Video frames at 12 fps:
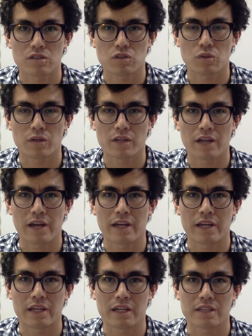
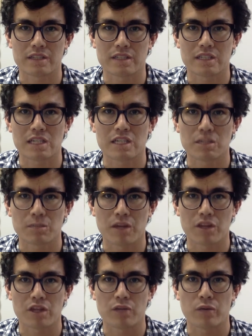Storylining is this teaching
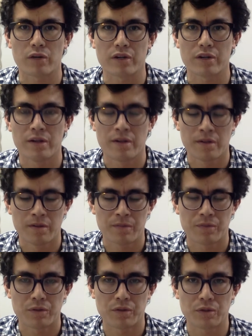method where
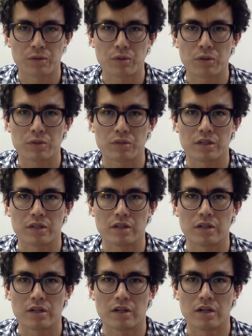you use a